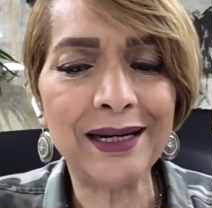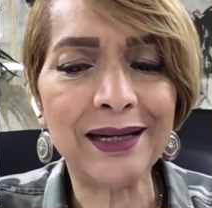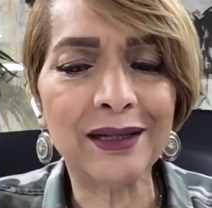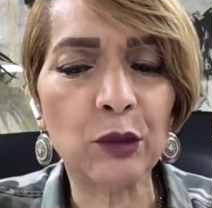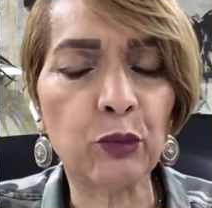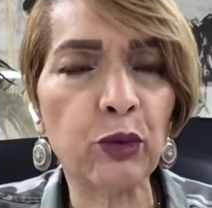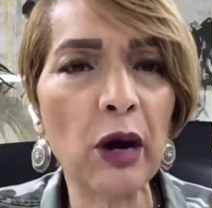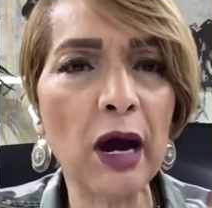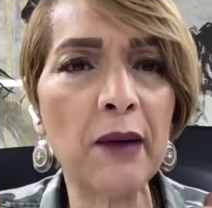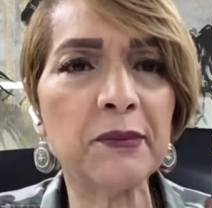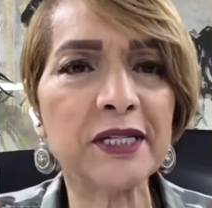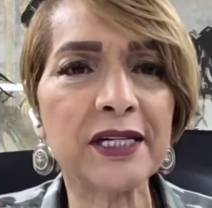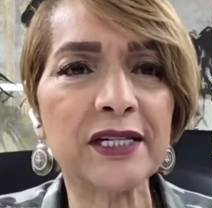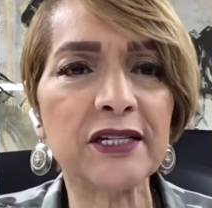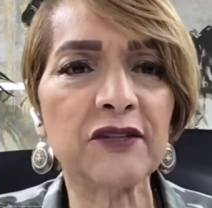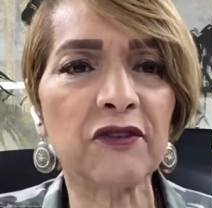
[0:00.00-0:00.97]
the
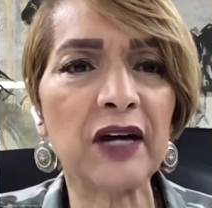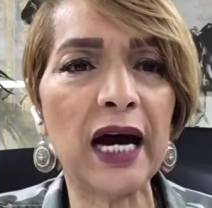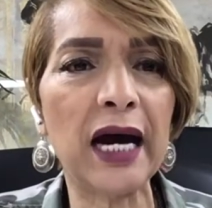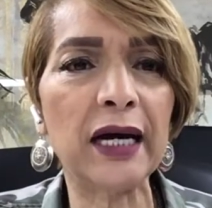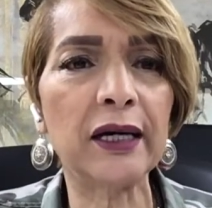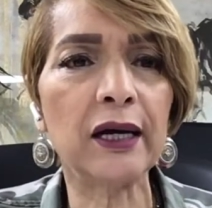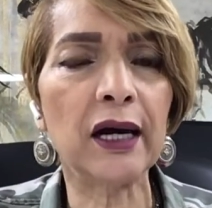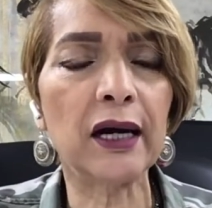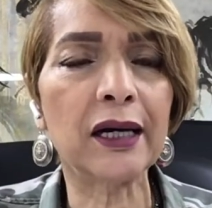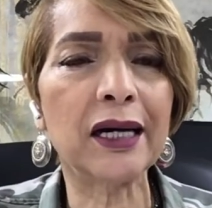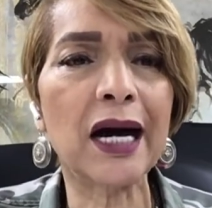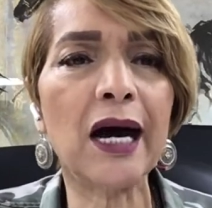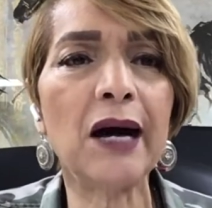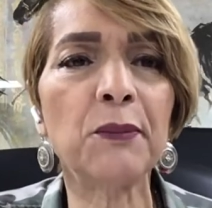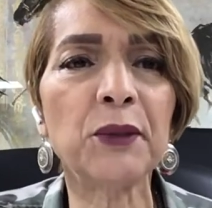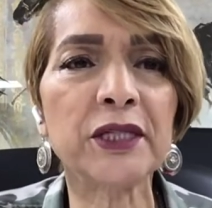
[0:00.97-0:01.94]
promises of God
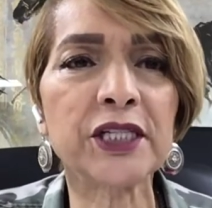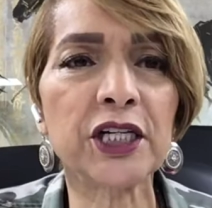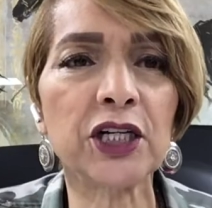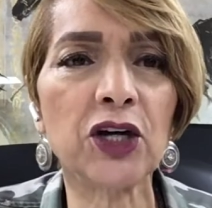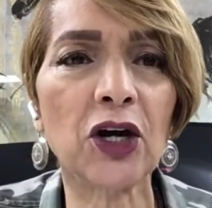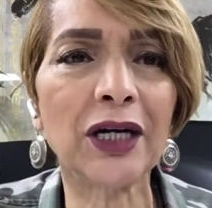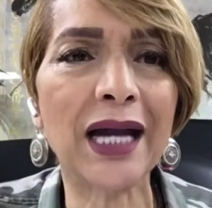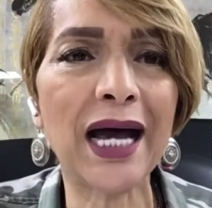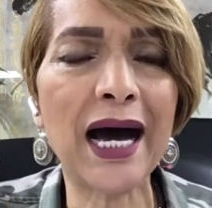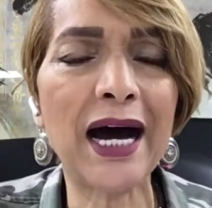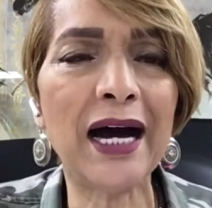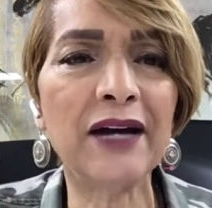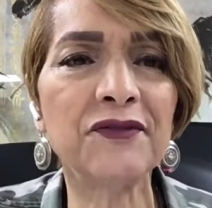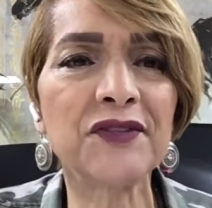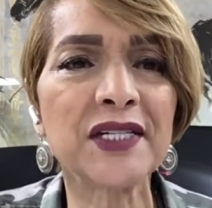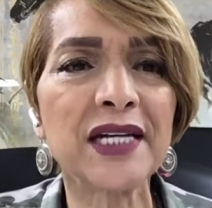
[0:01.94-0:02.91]
accomplished in our
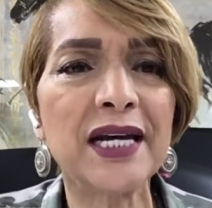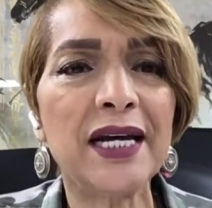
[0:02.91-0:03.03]
lives